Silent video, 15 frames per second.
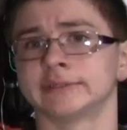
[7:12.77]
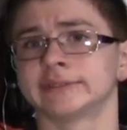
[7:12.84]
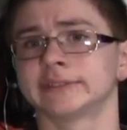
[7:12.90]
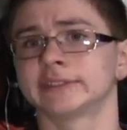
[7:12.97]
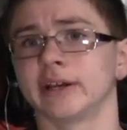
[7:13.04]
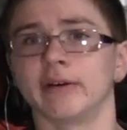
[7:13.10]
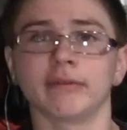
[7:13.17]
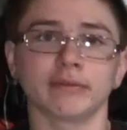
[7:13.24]

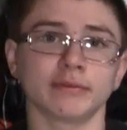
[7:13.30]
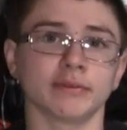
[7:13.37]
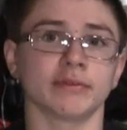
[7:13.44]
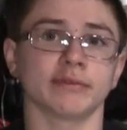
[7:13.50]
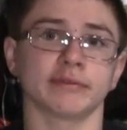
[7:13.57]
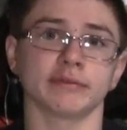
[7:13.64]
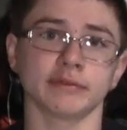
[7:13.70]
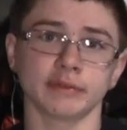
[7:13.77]
So,
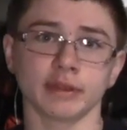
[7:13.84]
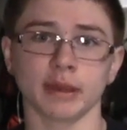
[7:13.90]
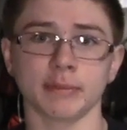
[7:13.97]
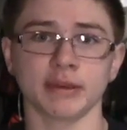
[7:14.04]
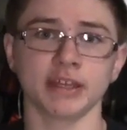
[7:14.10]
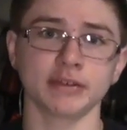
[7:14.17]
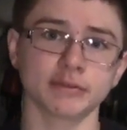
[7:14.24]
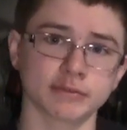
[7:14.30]
I
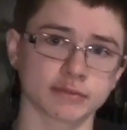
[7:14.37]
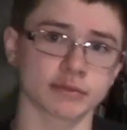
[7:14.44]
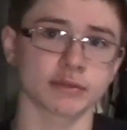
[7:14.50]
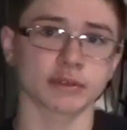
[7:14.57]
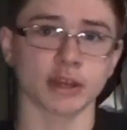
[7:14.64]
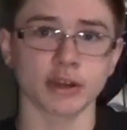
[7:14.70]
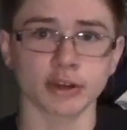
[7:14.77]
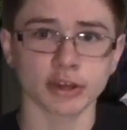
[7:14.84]
mean,
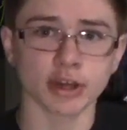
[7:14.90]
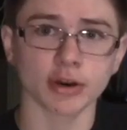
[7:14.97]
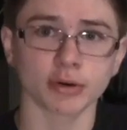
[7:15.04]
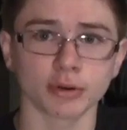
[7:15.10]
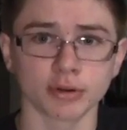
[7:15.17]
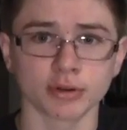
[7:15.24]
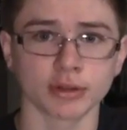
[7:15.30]
there you go.